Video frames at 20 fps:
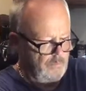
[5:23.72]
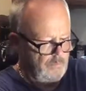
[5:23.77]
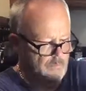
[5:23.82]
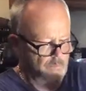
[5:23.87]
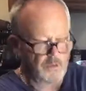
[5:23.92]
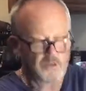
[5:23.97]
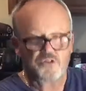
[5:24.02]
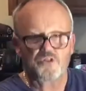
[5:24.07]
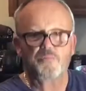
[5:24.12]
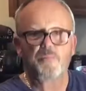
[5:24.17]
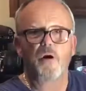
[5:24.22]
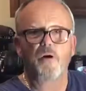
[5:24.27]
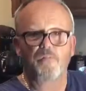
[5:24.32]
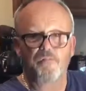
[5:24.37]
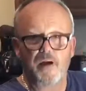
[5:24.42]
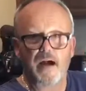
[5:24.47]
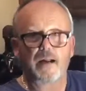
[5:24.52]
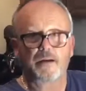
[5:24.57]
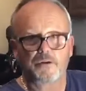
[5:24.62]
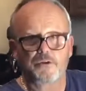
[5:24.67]
The smell
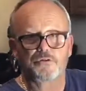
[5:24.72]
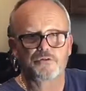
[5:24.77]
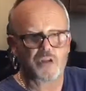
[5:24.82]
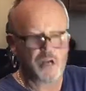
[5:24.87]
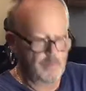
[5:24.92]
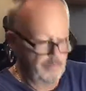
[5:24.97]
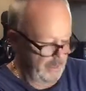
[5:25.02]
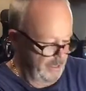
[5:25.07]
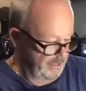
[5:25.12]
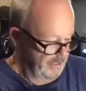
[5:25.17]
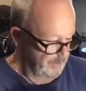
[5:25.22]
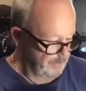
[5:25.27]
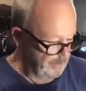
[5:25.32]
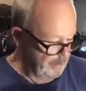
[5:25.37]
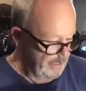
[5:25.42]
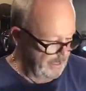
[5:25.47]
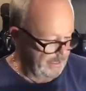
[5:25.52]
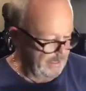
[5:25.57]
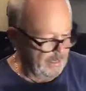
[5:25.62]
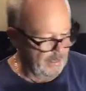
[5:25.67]
factor is coming into
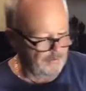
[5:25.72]
play now.